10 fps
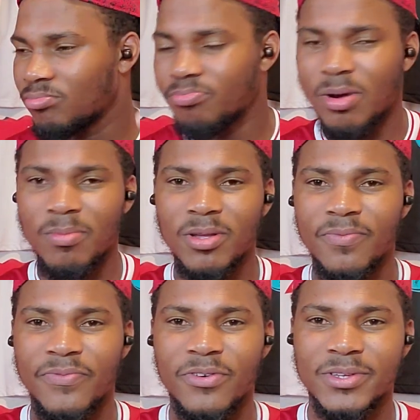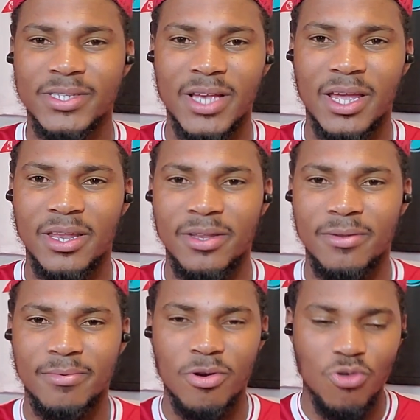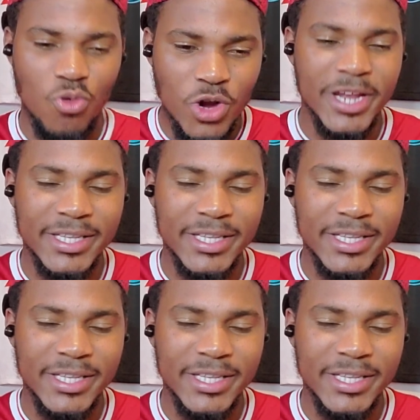probably first signing, real